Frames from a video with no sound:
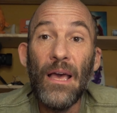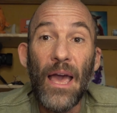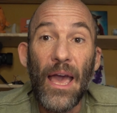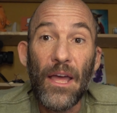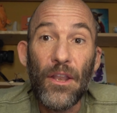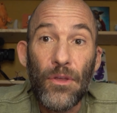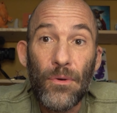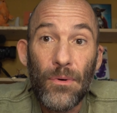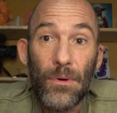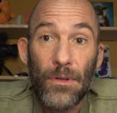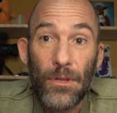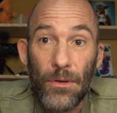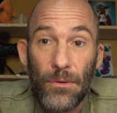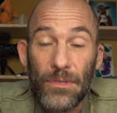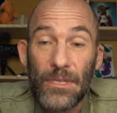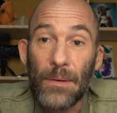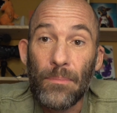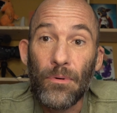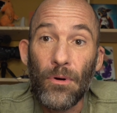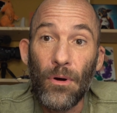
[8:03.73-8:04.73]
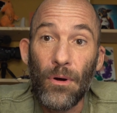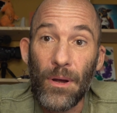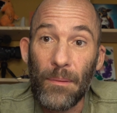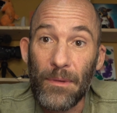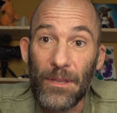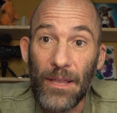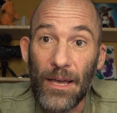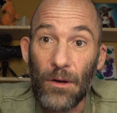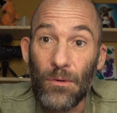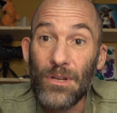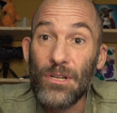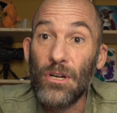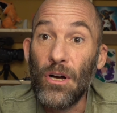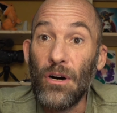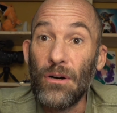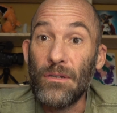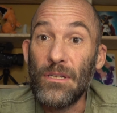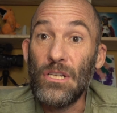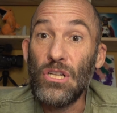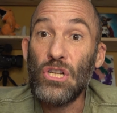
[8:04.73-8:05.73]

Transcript: and you would use a programming language called